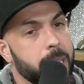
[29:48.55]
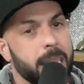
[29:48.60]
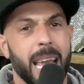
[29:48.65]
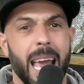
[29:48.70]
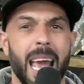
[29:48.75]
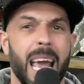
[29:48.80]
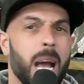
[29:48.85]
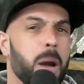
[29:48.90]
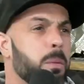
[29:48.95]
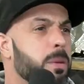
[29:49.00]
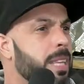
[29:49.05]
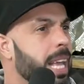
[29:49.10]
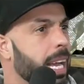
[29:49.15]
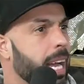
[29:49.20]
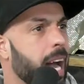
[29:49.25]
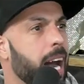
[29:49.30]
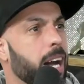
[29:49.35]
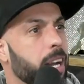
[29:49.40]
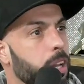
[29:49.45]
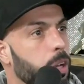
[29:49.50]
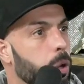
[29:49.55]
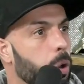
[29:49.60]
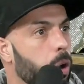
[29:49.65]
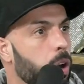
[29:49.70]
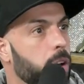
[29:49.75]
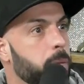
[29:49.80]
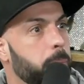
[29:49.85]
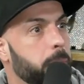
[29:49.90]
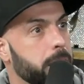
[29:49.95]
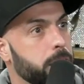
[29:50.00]
Yeah, it was like on and
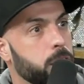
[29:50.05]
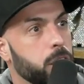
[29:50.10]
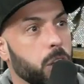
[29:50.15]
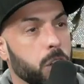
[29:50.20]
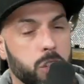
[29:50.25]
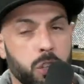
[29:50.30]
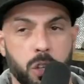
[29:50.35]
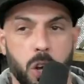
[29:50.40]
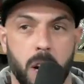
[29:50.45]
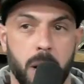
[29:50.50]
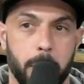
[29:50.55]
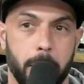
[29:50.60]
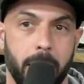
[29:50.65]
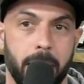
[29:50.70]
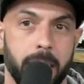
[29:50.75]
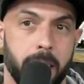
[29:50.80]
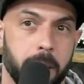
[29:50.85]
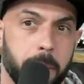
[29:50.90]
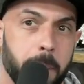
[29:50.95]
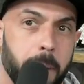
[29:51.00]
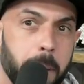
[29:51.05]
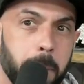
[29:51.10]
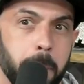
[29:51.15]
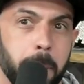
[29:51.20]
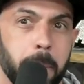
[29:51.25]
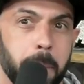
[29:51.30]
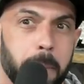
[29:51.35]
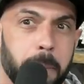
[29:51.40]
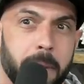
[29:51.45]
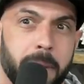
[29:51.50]
off, but you know, started my
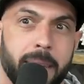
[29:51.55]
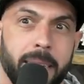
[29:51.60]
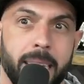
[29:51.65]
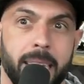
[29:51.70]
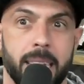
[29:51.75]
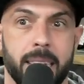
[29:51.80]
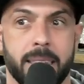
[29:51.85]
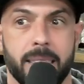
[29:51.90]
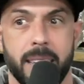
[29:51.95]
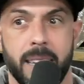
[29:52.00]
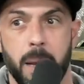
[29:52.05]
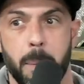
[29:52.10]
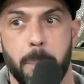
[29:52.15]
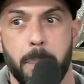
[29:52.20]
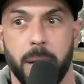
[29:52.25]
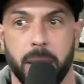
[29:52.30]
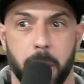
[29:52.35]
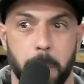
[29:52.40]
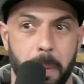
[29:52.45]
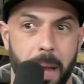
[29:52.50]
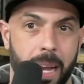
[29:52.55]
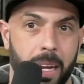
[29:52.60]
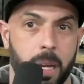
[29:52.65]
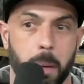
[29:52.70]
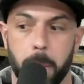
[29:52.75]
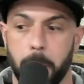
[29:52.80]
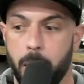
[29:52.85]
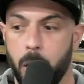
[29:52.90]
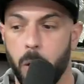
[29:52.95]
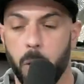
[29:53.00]
teens and then picked it back
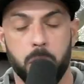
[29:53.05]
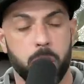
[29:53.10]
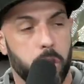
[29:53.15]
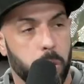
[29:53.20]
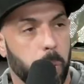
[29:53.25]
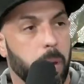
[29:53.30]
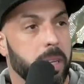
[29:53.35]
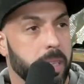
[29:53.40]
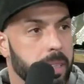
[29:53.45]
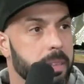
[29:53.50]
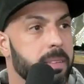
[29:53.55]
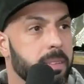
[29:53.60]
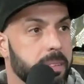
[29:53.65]
up in my early 20s.